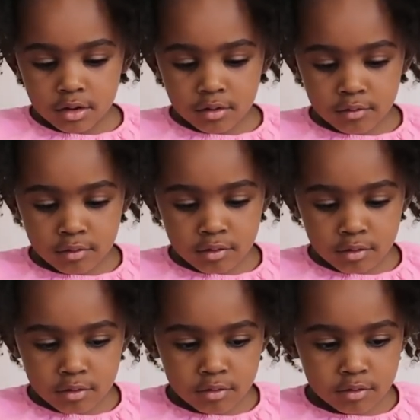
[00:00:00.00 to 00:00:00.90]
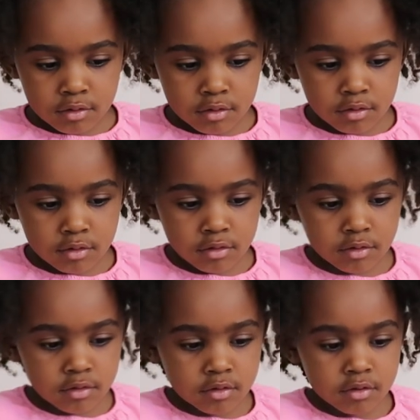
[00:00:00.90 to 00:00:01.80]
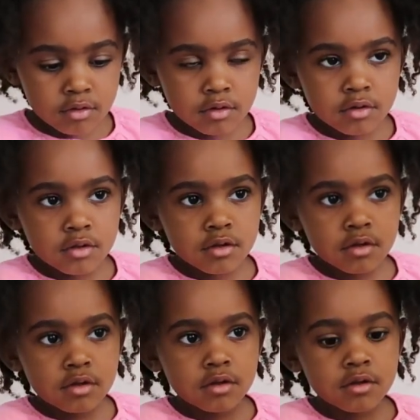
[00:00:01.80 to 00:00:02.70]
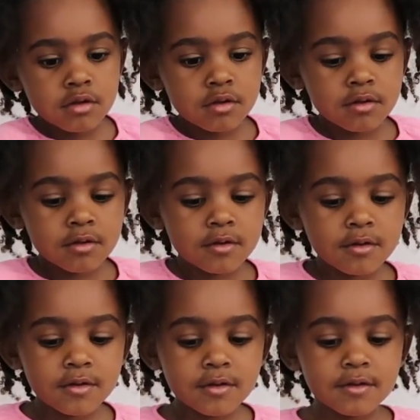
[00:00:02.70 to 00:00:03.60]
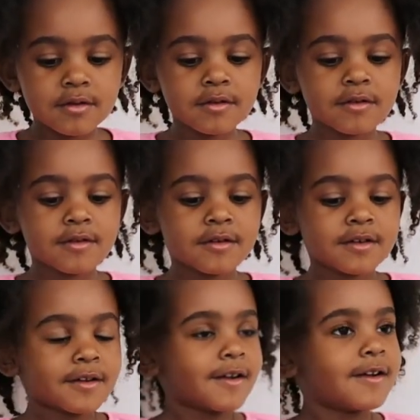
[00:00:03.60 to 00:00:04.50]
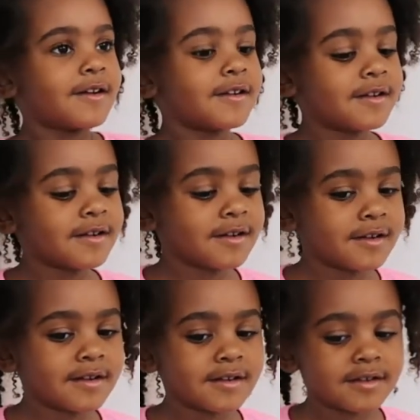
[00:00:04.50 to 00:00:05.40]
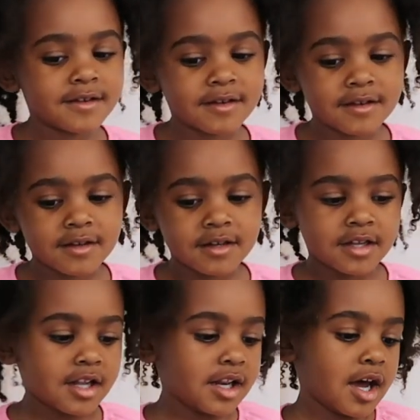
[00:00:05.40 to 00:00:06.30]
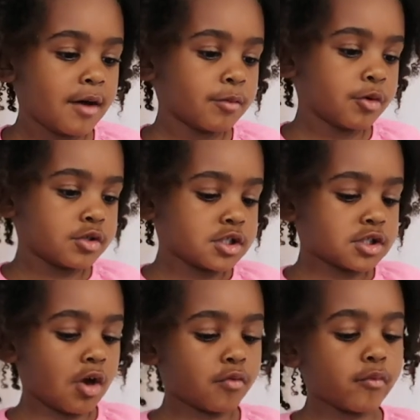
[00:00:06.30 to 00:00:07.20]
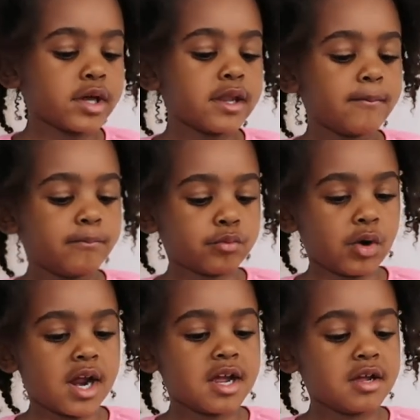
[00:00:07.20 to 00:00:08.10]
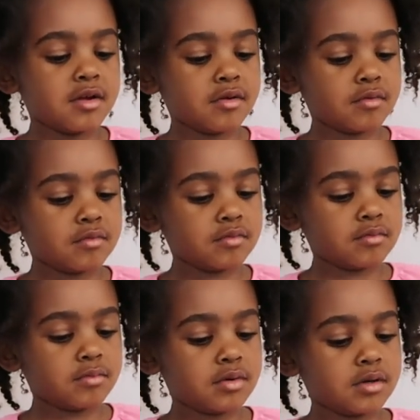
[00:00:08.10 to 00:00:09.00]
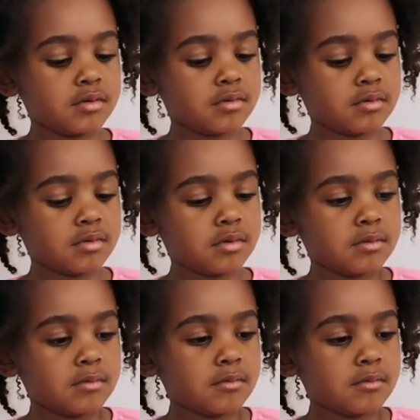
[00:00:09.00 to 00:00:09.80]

You look. Come on. Ooh. Oh my goodness, that's amazing. Now I'm gonna stop with brown. You gonna do some brown?